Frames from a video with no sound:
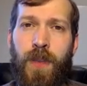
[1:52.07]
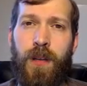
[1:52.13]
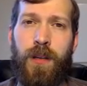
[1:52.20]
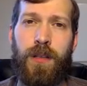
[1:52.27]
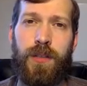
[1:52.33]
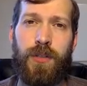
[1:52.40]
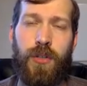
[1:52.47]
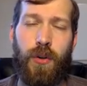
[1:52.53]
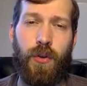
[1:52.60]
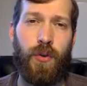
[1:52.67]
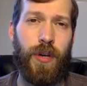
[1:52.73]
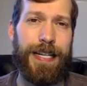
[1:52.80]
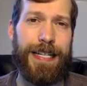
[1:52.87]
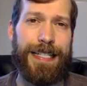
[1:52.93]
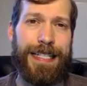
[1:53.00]
So
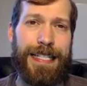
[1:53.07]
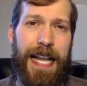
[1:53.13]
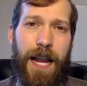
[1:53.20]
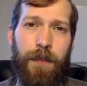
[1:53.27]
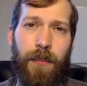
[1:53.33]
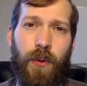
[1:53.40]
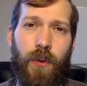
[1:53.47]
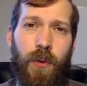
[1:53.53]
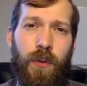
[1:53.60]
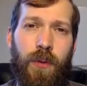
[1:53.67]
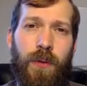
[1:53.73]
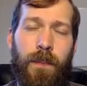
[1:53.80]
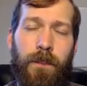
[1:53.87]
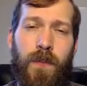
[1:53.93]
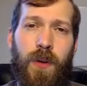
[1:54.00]
an example
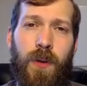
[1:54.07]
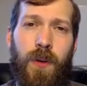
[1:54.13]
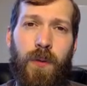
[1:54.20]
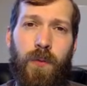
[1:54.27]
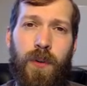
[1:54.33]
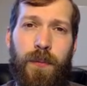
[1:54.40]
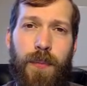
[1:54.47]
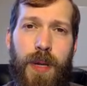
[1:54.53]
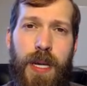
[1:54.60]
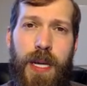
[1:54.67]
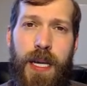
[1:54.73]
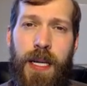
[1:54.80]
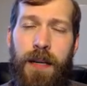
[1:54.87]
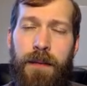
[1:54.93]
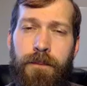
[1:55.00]
would
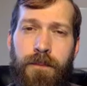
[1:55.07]
be,